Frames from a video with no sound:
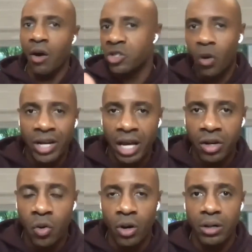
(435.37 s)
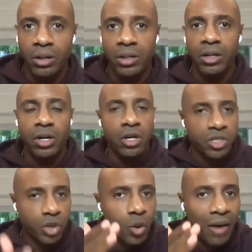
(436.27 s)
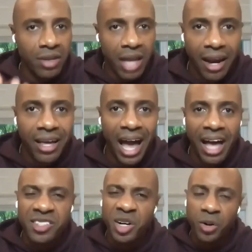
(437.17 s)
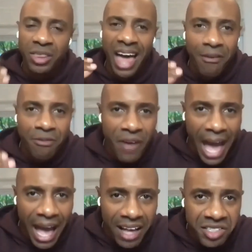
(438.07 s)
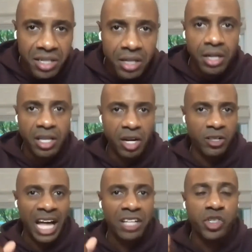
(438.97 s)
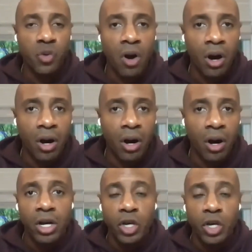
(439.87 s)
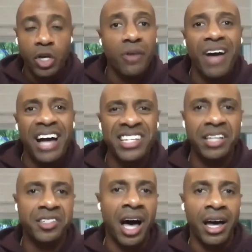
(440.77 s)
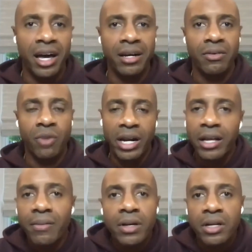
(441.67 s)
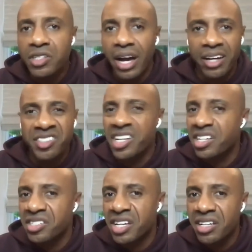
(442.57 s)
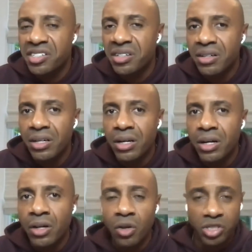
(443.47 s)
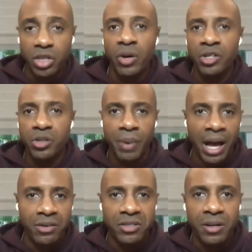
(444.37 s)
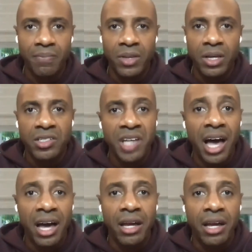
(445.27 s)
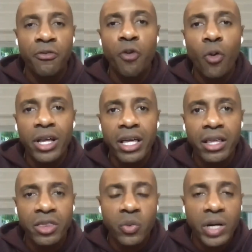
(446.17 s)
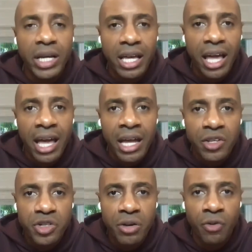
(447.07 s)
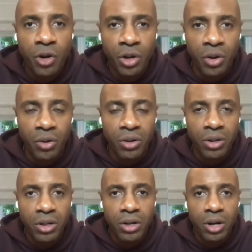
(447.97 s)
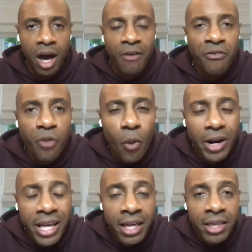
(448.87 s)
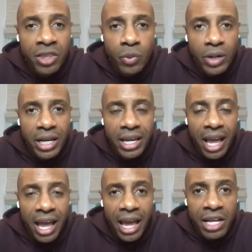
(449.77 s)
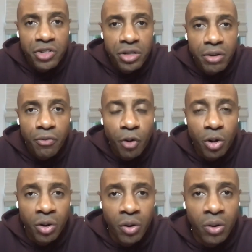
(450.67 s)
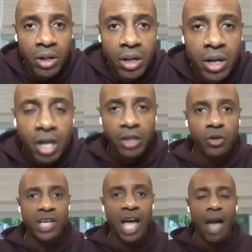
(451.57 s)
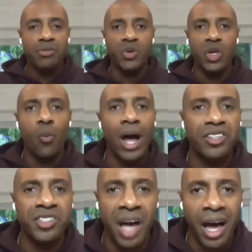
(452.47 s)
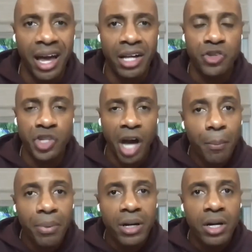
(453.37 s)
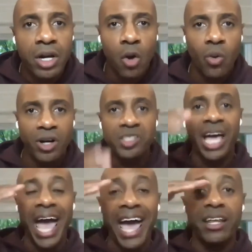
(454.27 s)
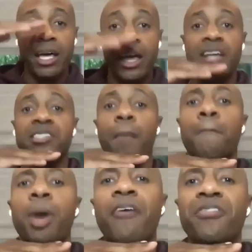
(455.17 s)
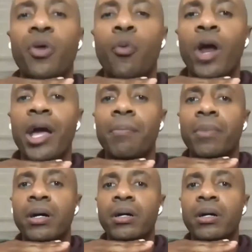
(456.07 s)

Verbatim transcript: I was all the way down the court. So you have a lot of guys that are that fast, that are that strong. You also have guys like Zion. Ready? Zion, six six, close to 300 pounds. Zion, 43 inch vertical. A 43 inch vertical. There are times when you watch Zion jump where his head is above the rim.